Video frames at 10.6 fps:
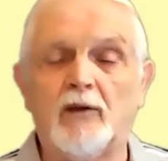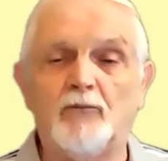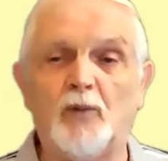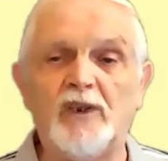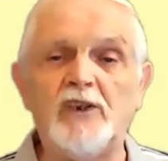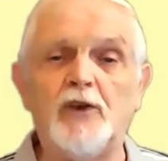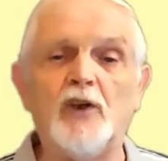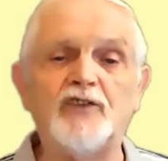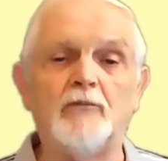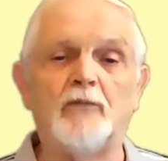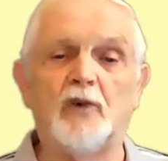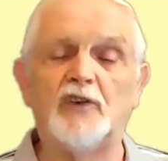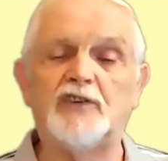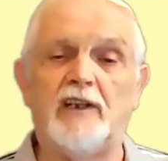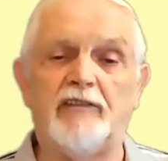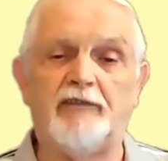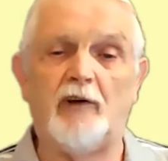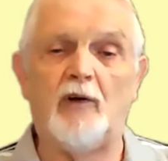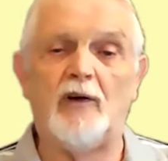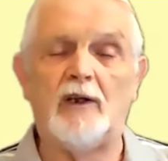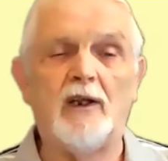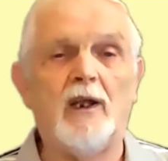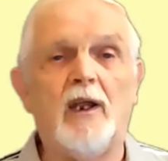but we use them mostly for